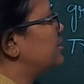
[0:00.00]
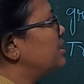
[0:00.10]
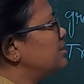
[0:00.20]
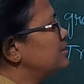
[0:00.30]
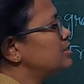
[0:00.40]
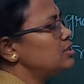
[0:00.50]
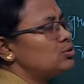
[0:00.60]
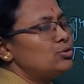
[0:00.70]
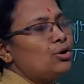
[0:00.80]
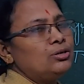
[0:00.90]
Translation,
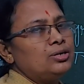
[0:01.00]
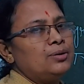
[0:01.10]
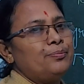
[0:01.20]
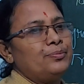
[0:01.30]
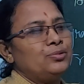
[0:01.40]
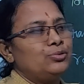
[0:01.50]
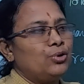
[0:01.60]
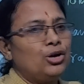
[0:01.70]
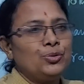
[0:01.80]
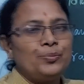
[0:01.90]
do
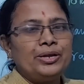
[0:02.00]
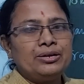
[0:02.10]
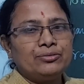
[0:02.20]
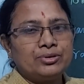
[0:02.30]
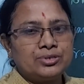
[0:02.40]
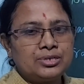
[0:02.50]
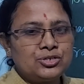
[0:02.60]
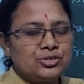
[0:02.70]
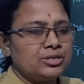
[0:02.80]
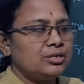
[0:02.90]
not make
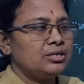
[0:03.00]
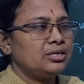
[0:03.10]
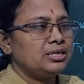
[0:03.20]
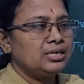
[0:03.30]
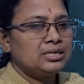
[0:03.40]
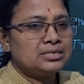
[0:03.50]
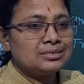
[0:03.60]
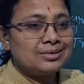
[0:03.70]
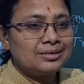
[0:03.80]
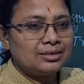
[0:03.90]
translation in
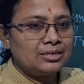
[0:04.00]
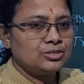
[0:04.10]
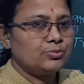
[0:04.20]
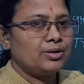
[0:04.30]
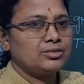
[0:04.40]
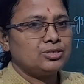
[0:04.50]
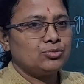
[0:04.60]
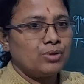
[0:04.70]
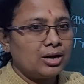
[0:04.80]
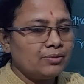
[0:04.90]
sentence wise or
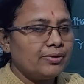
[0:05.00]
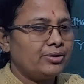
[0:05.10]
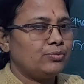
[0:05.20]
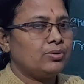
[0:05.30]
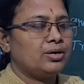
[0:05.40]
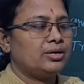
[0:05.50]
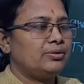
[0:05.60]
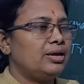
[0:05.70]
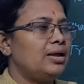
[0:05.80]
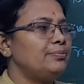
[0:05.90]
word by word. You
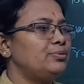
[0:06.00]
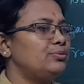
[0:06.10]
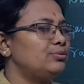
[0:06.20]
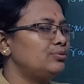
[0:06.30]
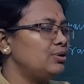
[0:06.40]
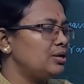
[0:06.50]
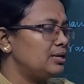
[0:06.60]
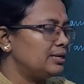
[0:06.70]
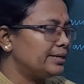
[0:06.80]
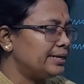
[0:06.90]
have to
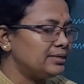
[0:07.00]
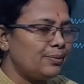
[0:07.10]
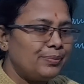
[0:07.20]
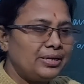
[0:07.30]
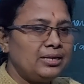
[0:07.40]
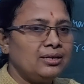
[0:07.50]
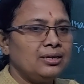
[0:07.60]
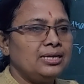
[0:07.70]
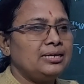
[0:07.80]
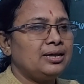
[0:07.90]
get the meaning,
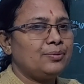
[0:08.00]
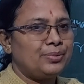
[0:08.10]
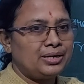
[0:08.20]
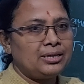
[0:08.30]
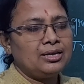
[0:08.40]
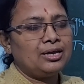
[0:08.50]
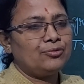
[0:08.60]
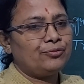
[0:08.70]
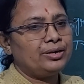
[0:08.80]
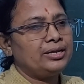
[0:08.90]
inner meaning
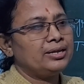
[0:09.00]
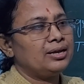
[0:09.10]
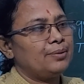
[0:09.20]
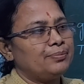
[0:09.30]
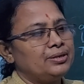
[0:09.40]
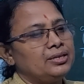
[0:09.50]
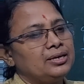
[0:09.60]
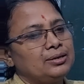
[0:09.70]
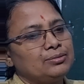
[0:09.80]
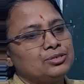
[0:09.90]
and feeling, and after
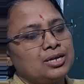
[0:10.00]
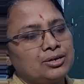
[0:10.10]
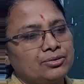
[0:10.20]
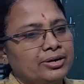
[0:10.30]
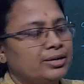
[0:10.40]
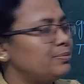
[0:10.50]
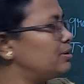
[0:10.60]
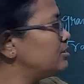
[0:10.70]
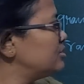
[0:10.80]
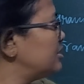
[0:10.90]
that you start writing,
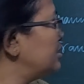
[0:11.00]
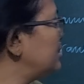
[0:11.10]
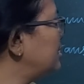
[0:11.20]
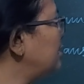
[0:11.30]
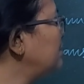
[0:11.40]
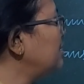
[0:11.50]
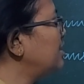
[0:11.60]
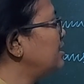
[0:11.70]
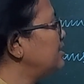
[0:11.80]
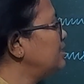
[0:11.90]
because in Hindi
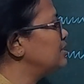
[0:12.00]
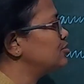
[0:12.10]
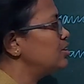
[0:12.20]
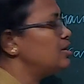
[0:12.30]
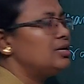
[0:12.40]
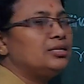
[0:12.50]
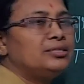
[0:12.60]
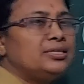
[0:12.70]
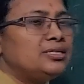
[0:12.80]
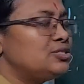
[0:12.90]
and English
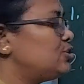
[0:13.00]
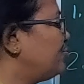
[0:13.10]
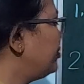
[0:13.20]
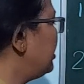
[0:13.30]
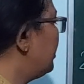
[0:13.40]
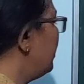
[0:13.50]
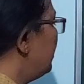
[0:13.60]
there is different.